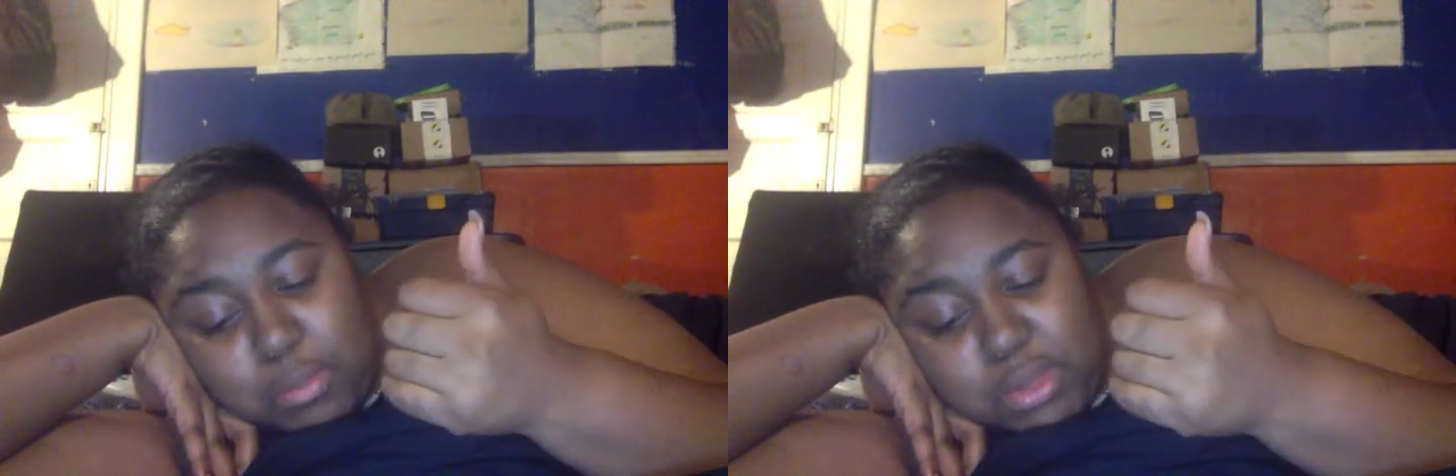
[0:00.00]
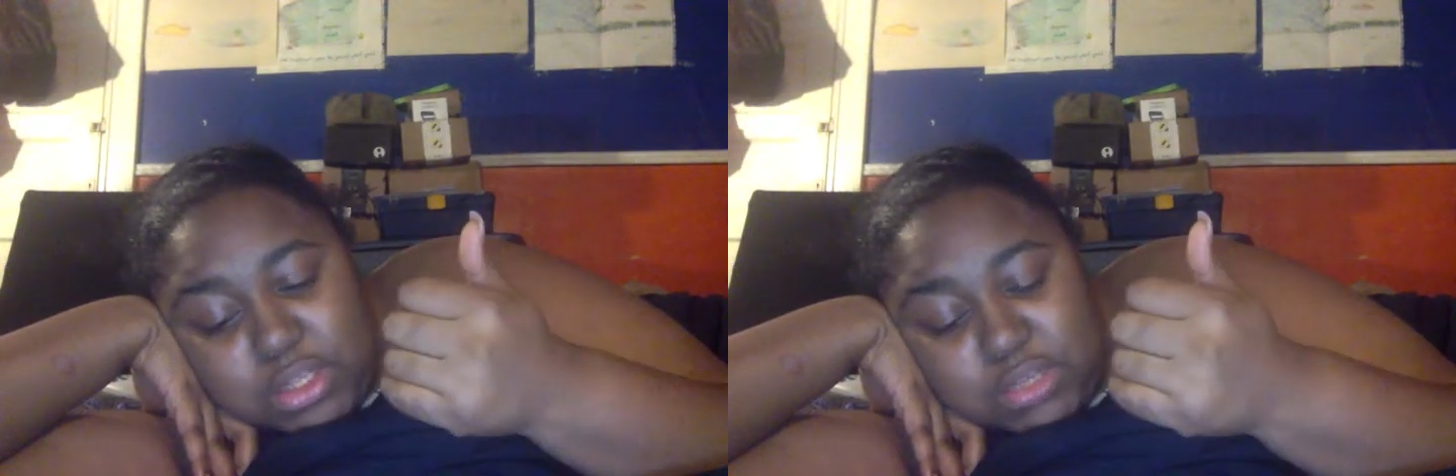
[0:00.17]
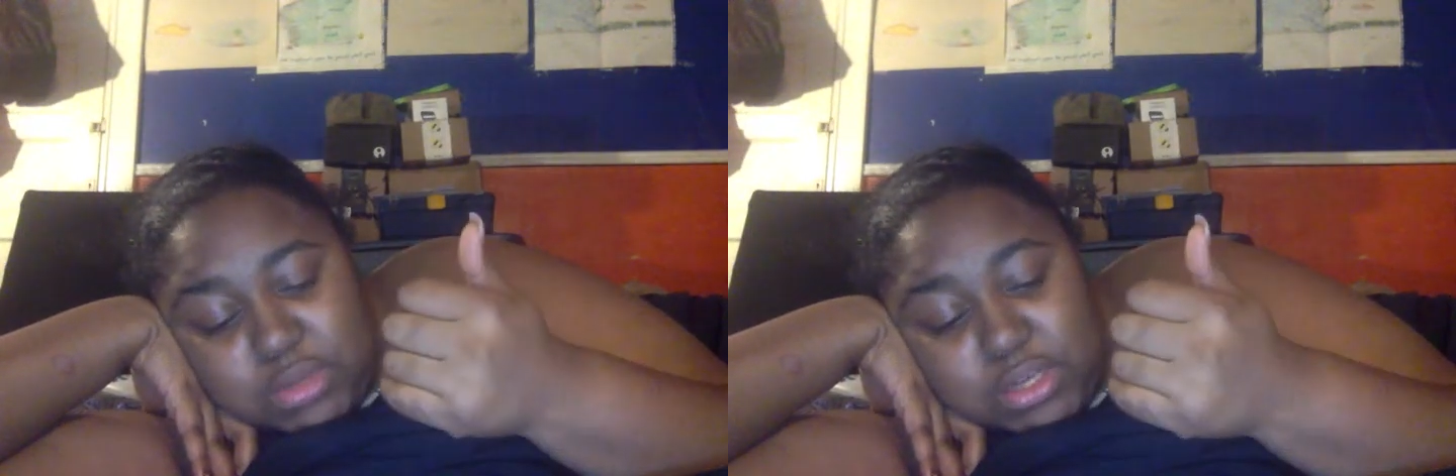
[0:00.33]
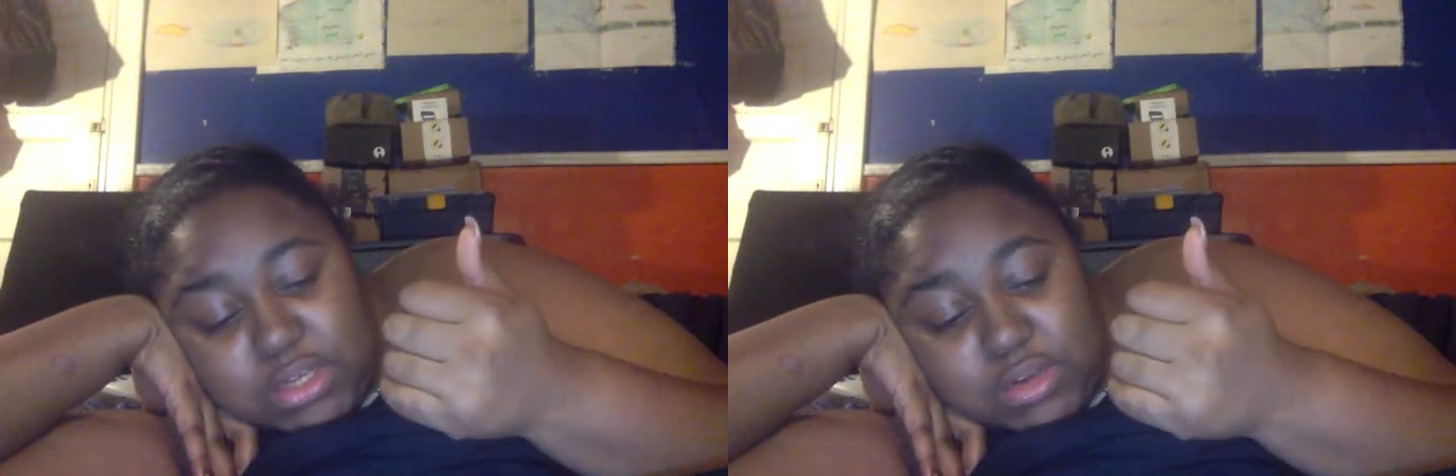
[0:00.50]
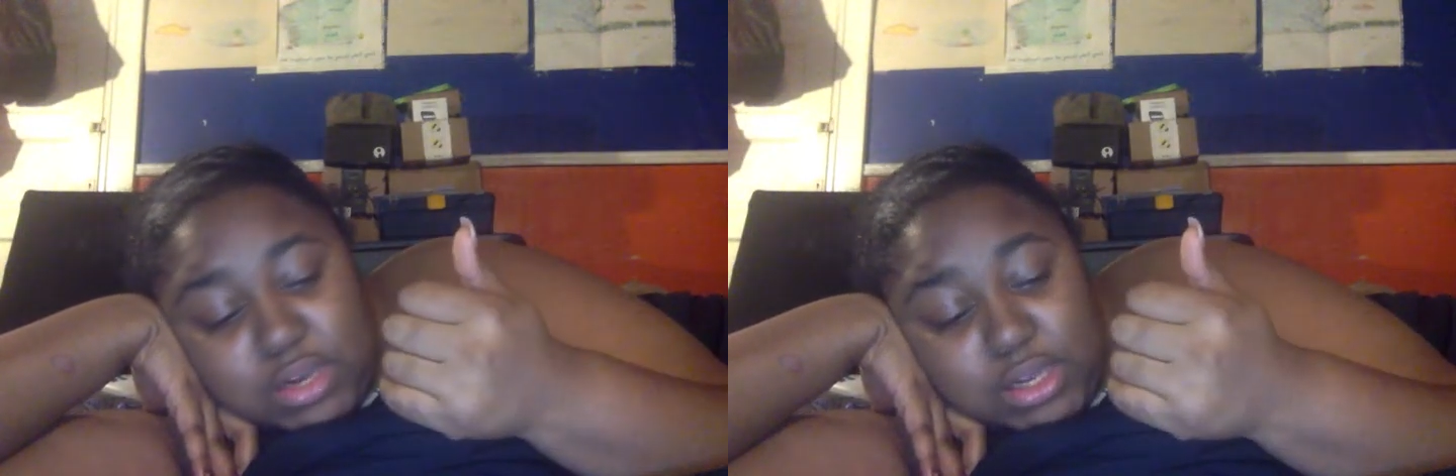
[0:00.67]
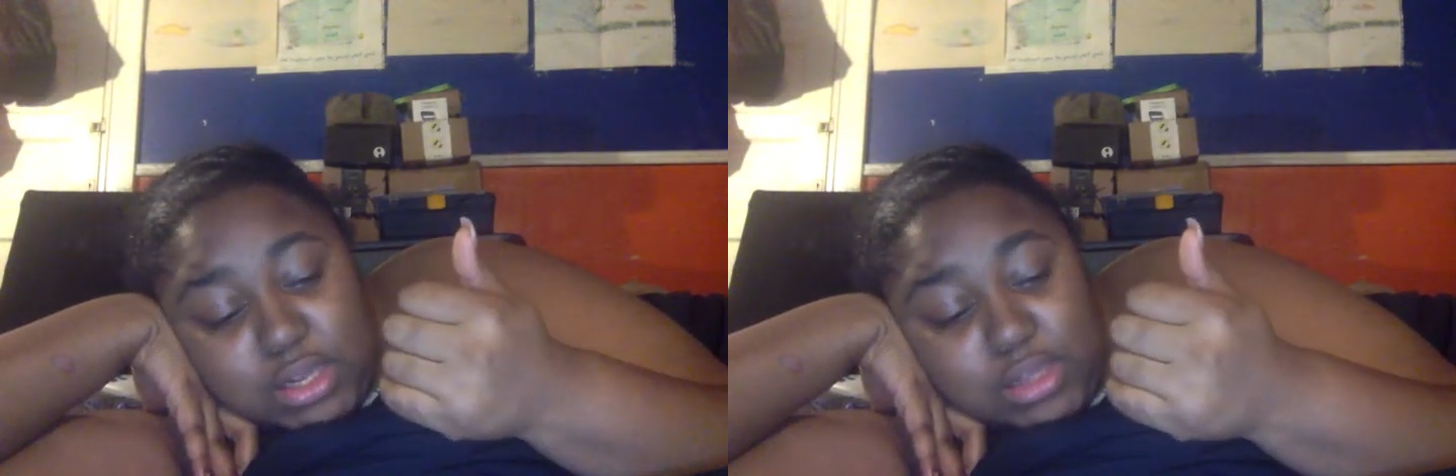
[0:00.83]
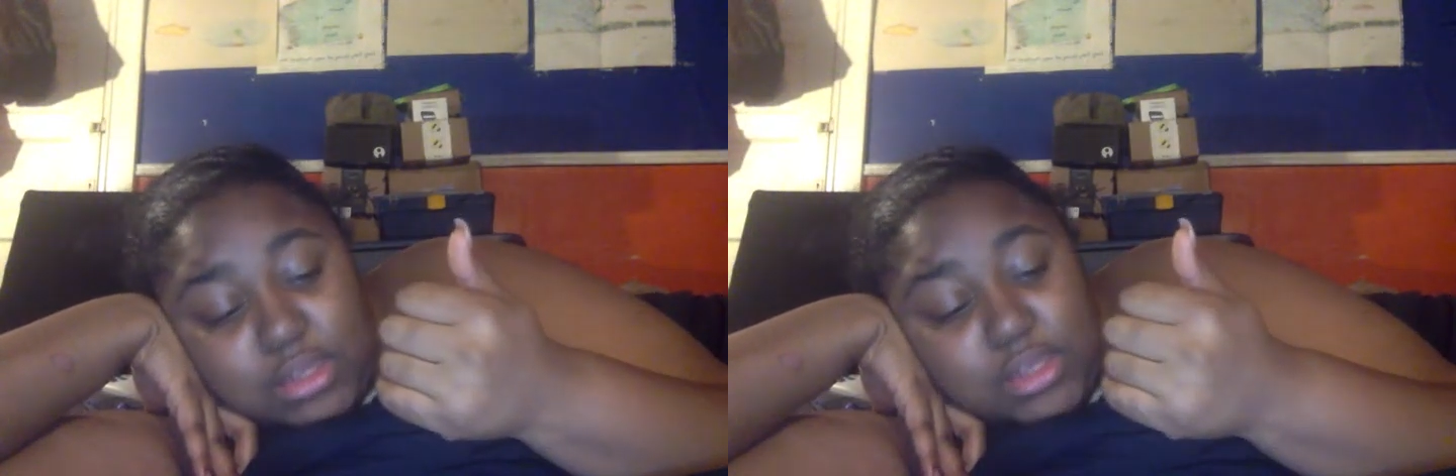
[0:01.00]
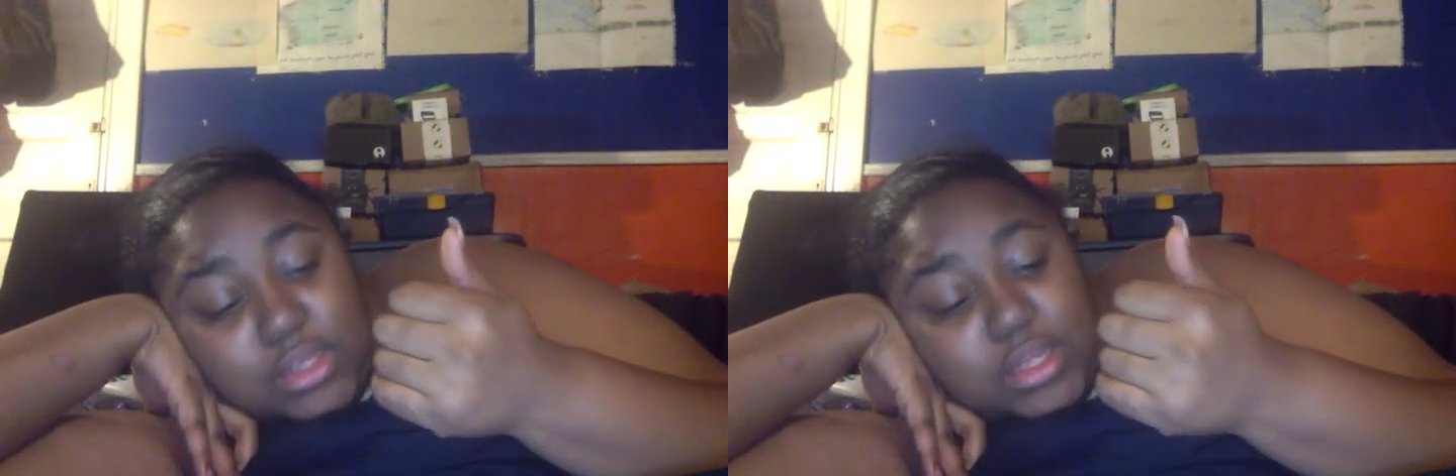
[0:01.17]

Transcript: my Twitch, right?